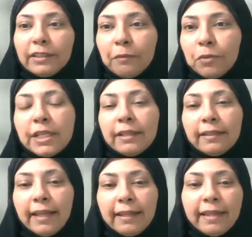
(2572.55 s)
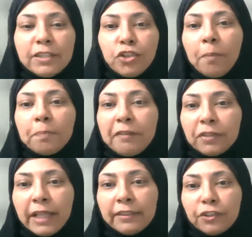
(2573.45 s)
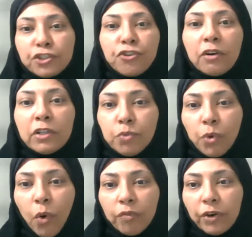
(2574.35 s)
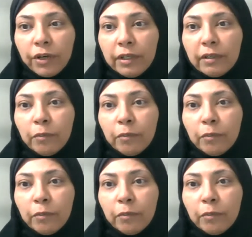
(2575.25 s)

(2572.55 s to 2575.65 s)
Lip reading: That was it. They stopped after that. Their struggles were over.